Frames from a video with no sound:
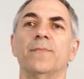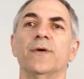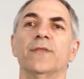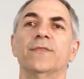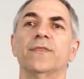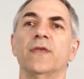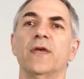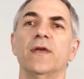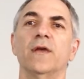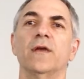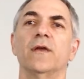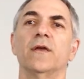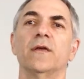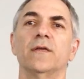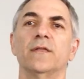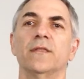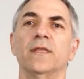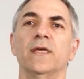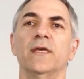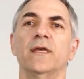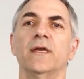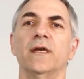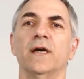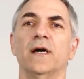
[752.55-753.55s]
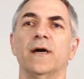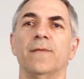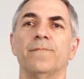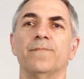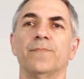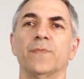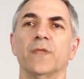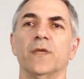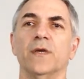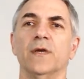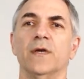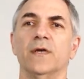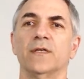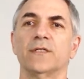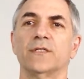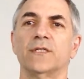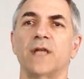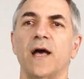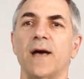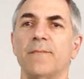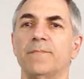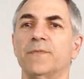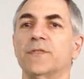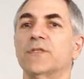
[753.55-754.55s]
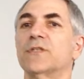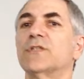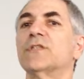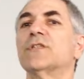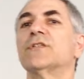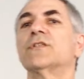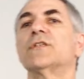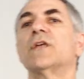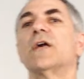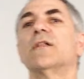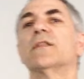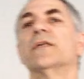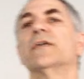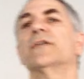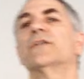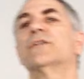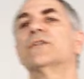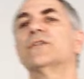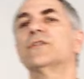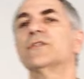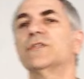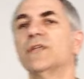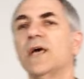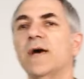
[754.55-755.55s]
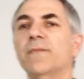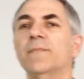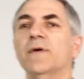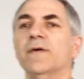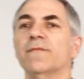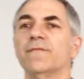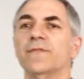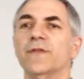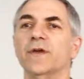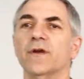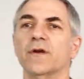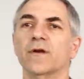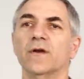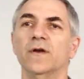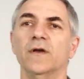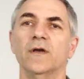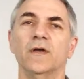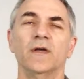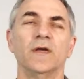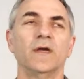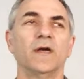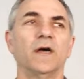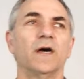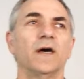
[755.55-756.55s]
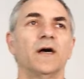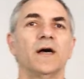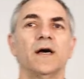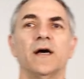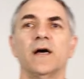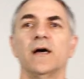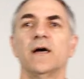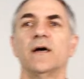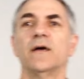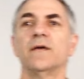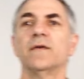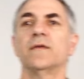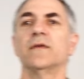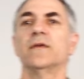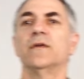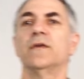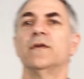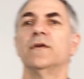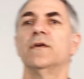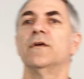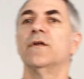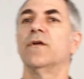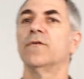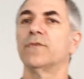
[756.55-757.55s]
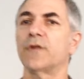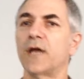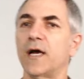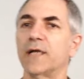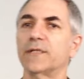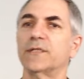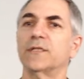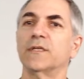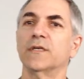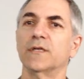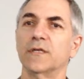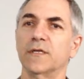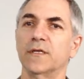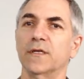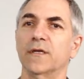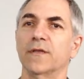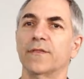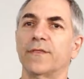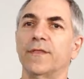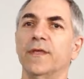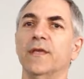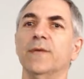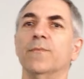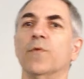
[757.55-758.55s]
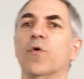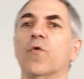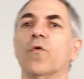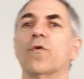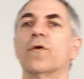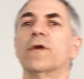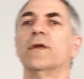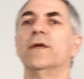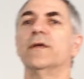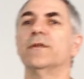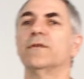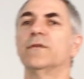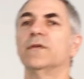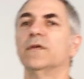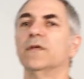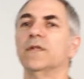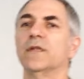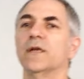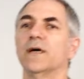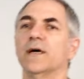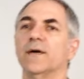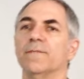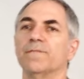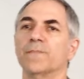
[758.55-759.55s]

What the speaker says: But they stopped selling some of their Nazi theme oriented